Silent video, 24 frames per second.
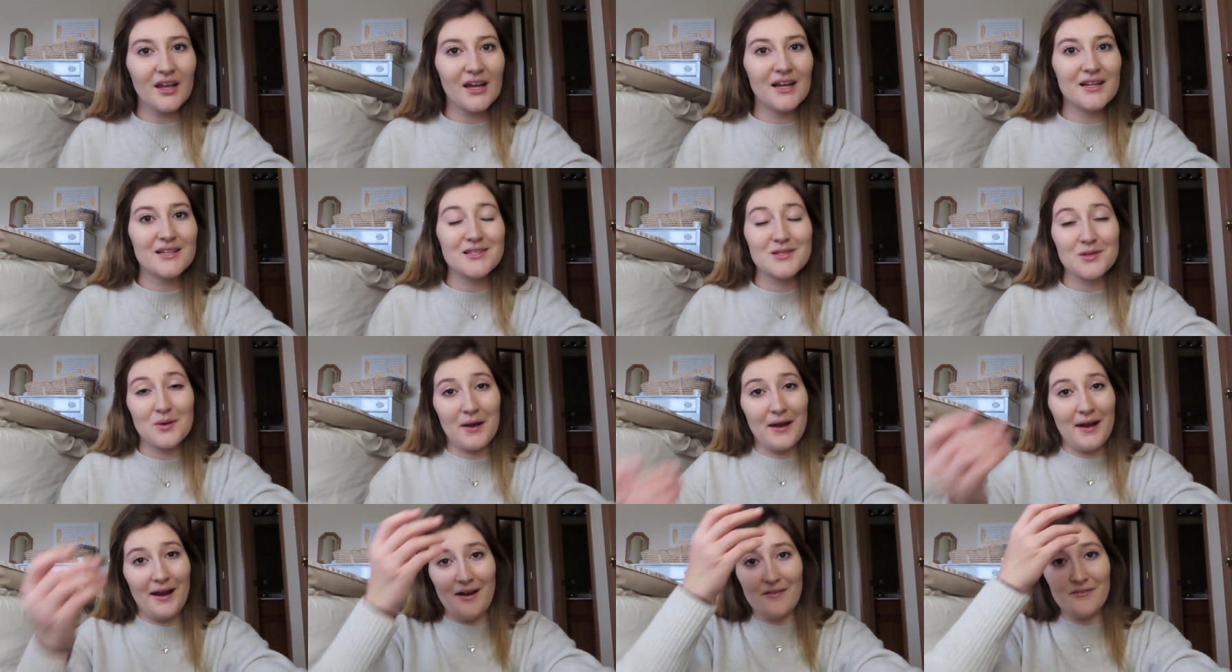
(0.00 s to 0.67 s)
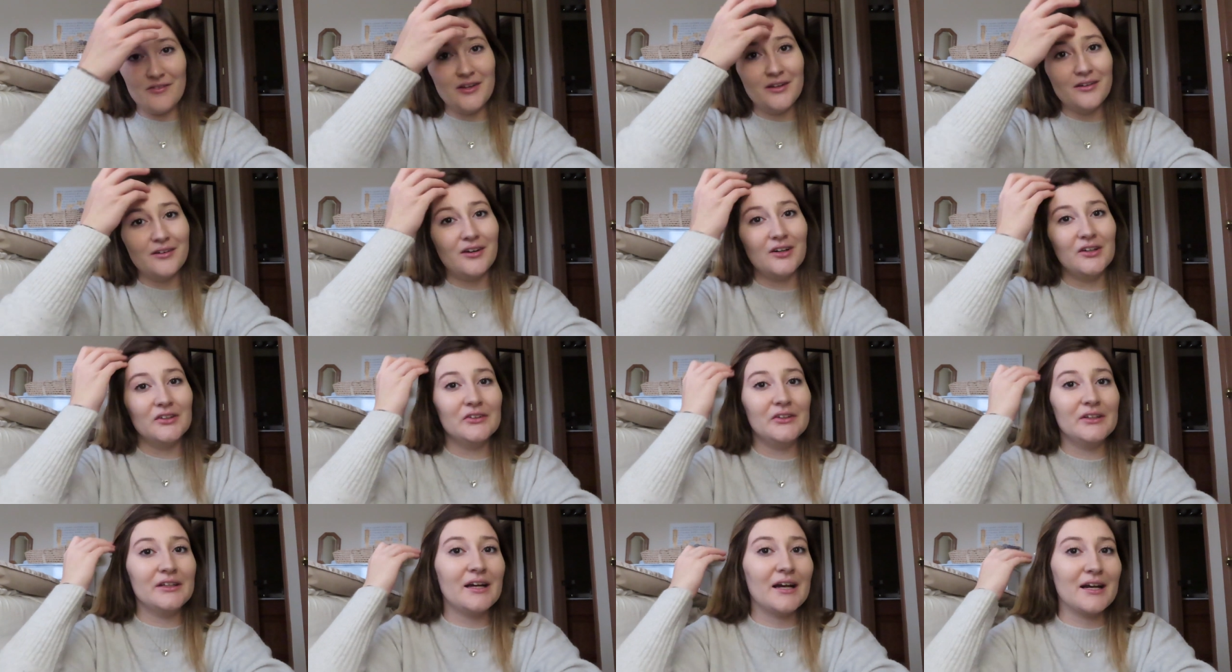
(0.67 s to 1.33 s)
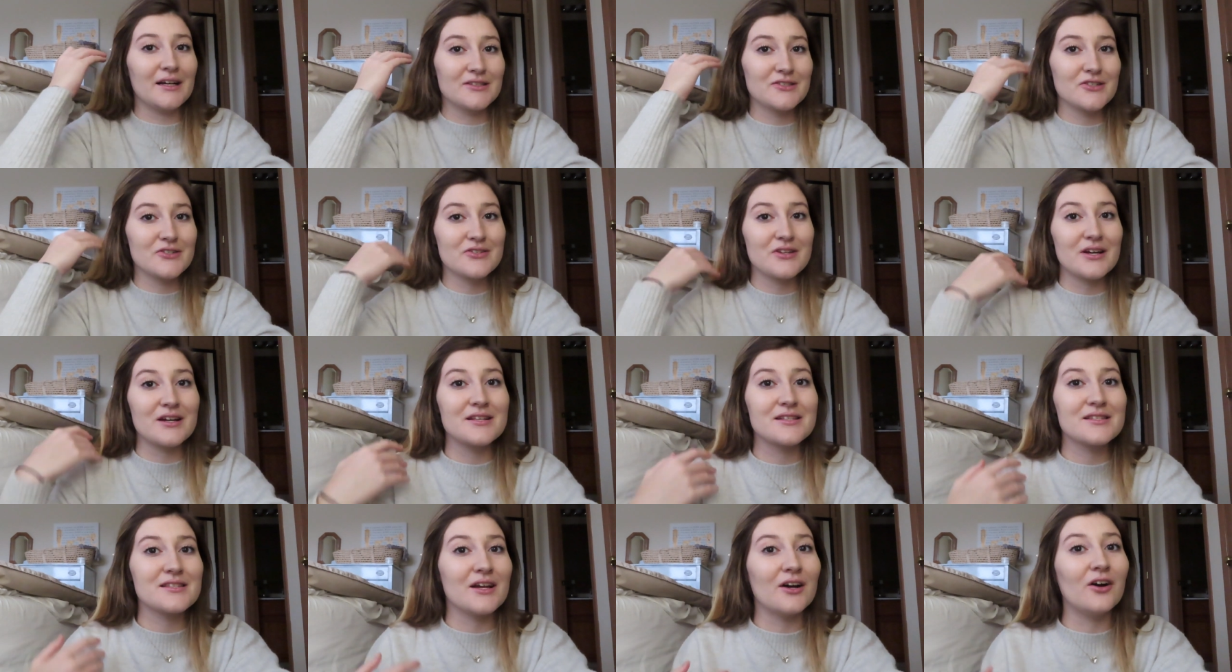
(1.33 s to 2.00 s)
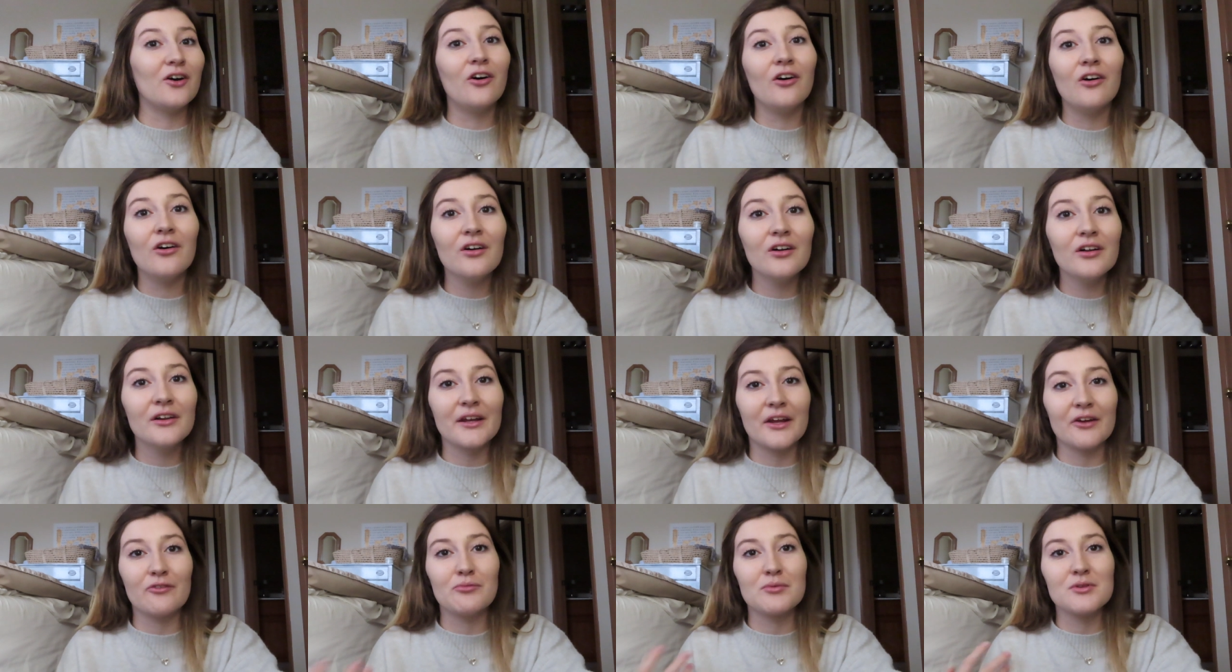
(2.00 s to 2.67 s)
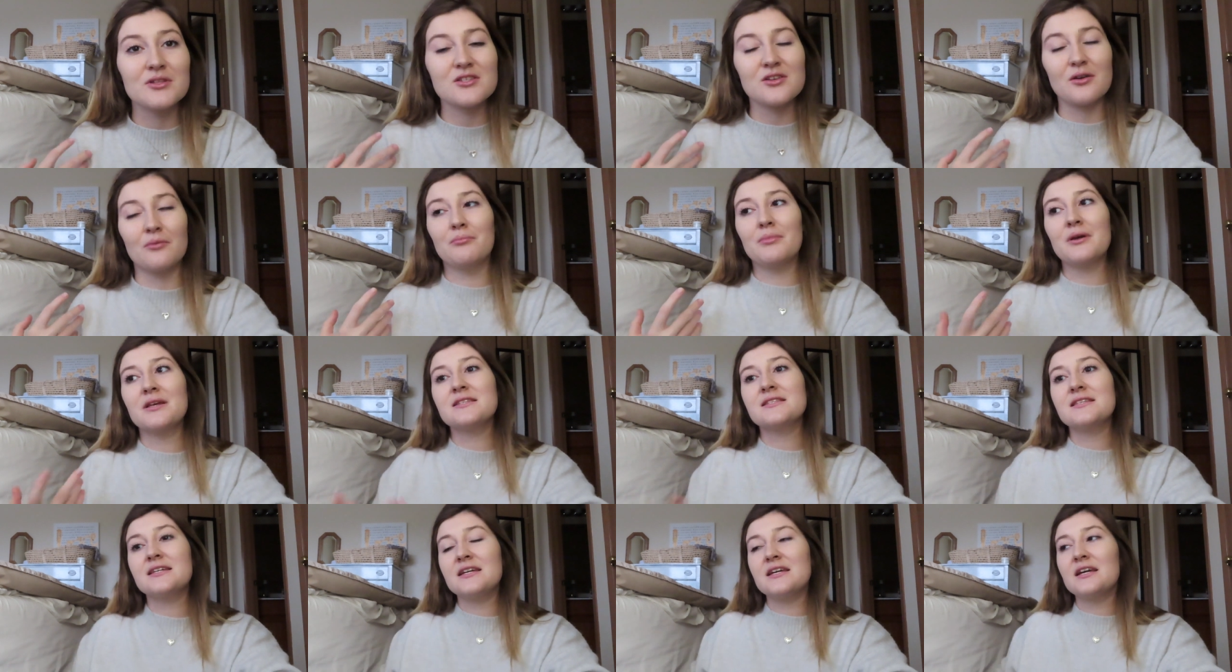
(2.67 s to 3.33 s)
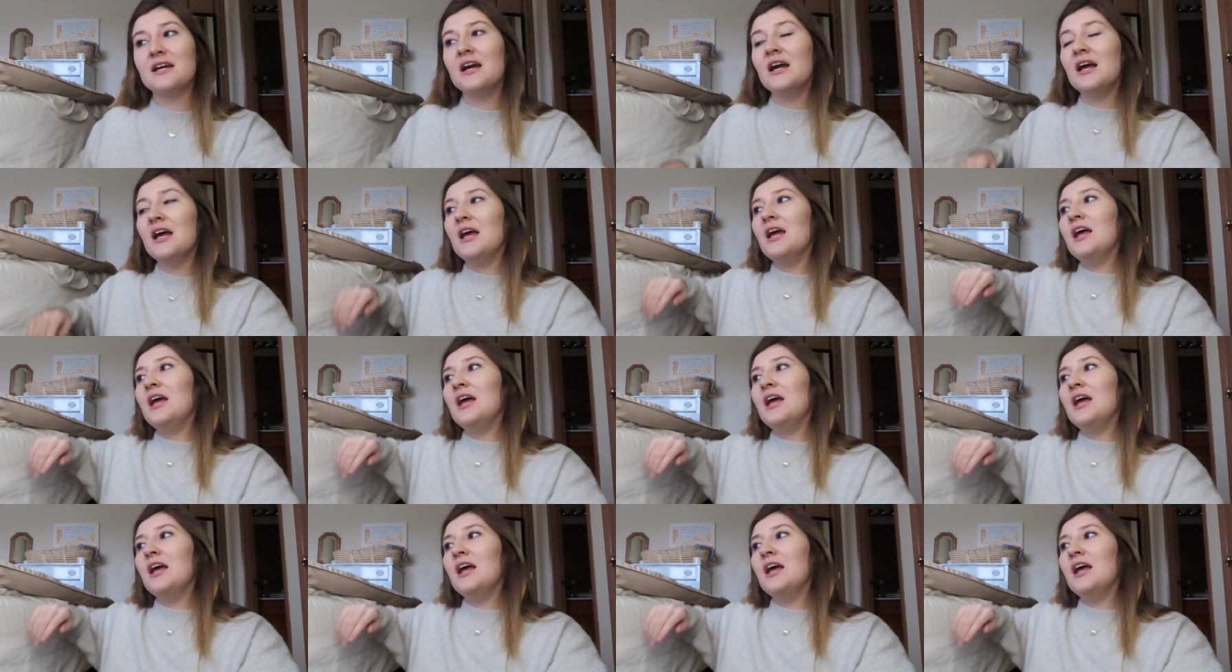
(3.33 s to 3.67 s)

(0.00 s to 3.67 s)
And so I haven't hardly exercised at all and I've been so busy.